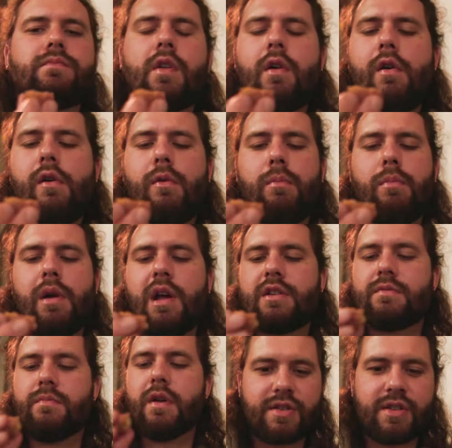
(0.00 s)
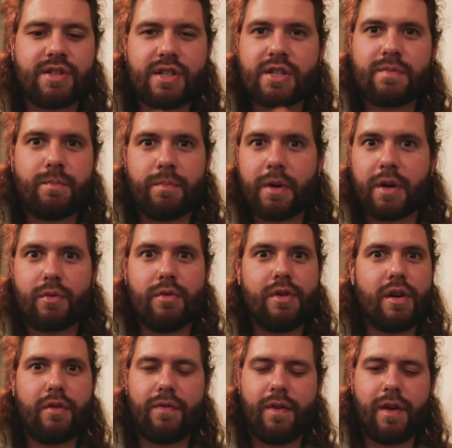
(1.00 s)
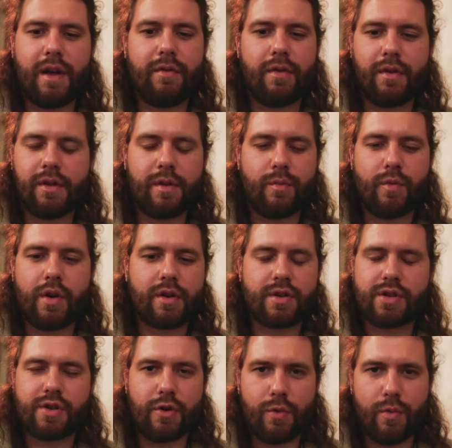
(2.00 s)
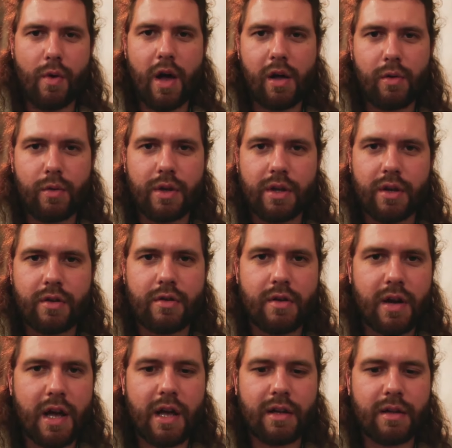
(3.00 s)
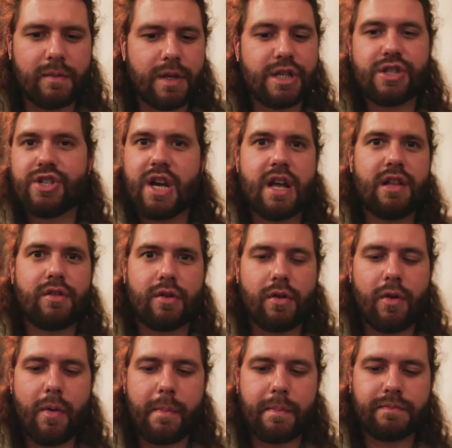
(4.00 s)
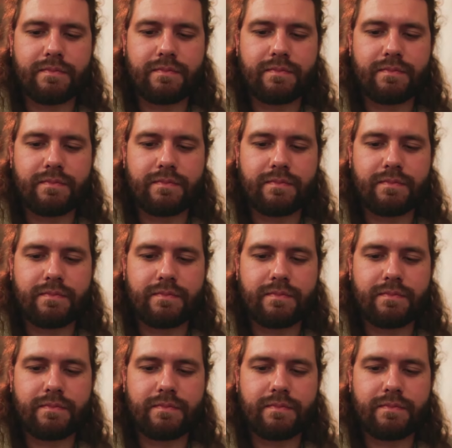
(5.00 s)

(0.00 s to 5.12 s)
Oh, bless me. Such a peculiar flavor. It works so well with the croquette. It's gentle.